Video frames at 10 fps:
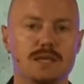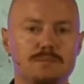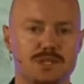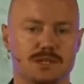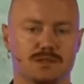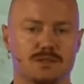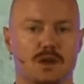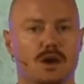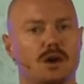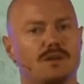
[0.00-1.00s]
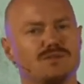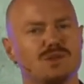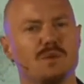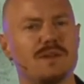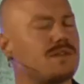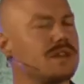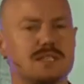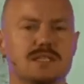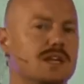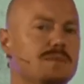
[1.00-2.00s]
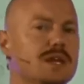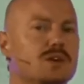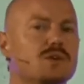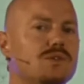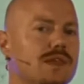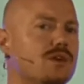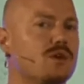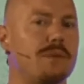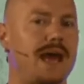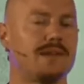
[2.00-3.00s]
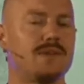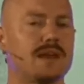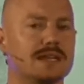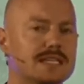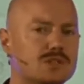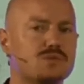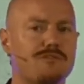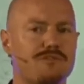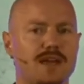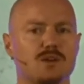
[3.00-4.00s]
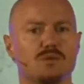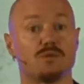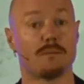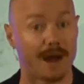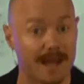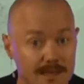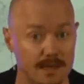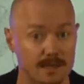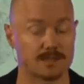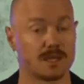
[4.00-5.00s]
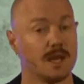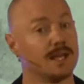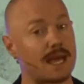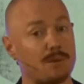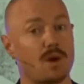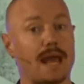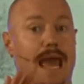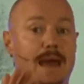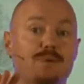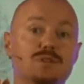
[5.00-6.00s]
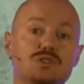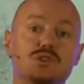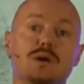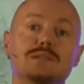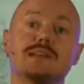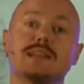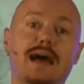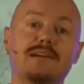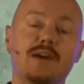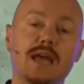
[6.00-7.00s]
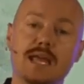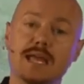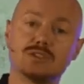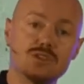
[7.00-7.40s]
assumptions of to whether this is going to be a good thing or a bad thing. And this is where Frankl would remind us that what happens to us in life